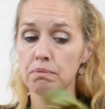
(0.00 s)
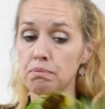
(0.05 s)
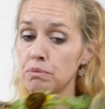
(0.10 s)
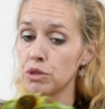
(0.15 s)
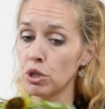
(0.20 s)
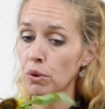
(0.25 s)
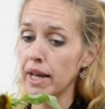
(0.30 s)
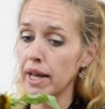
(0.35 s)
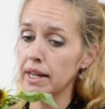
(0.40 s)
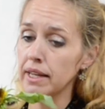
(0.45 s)

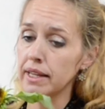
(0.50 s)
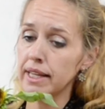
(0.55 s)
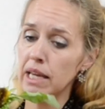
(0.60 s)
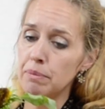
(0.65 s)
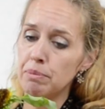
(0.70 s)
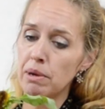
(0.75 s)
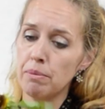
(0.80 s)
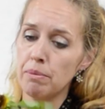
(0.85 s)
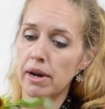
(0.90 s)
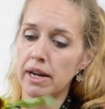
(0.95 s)
So again,
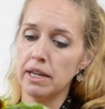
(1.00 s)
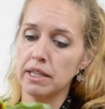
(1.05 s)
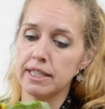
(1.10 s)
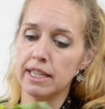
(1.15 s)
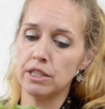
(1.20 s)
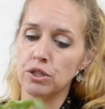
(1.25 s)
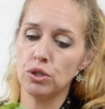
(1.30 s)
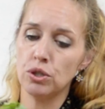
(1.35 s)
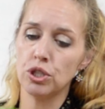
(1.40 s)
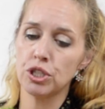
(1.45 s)
keep in mind
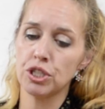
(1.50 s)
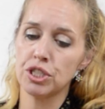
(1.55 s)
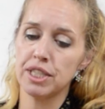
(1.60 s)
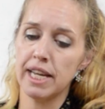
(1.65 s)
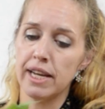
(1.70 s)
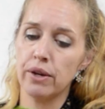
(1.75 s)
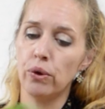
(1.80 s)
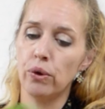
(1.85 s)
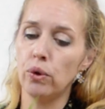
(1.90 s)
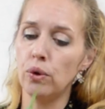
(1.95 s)
that you just
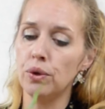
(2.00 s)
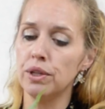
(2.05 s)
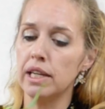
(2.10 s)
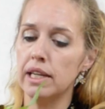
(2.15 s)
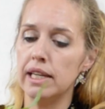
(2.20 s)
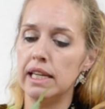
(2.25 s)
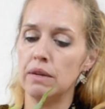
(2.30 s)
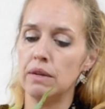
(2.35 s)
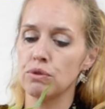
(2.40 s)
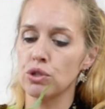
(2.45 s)
take all the
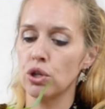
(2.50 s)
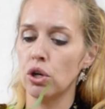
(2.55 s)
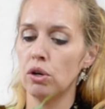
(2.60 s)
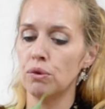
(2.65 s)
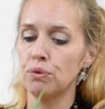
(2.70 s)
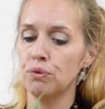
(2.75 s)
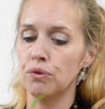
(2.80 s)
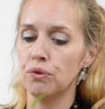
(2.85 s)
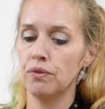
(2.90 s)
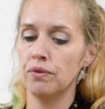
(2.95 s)
leaves
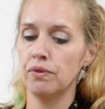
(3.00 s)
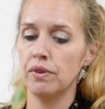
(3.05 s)
off